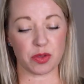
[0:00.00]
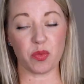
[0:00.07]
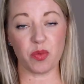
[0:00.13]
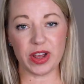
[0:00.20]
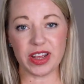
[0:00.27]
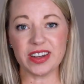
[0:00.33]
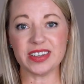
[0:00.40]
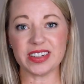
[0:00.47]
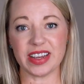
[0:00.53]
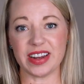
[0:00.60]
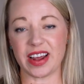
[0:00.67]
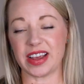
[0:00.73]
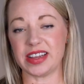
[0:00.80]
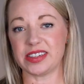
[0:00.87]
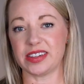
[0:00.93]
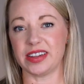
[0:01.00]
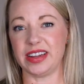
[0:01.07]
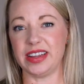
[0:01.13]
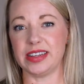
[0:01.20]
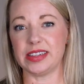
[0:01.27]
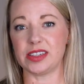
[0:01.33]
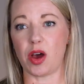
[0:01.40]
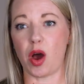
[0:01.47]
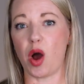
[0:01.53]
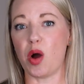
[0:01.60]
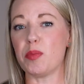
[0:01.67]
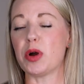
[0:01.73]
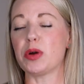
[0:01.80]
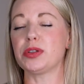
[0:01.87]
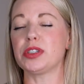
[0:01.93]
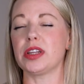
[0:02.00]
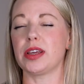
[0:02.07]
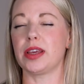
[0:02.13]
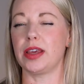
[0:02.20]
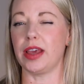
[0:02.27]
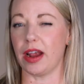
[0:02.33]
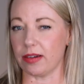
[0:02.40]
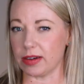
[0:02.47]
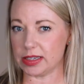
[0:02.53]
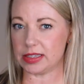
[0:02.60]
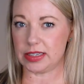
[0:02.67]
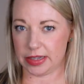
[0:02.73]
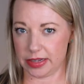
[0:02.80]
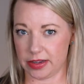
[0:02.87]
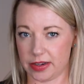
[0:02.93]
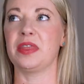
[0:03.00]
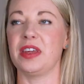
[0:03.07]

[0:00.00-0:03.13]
the wind in Iceland is almost guaranteed.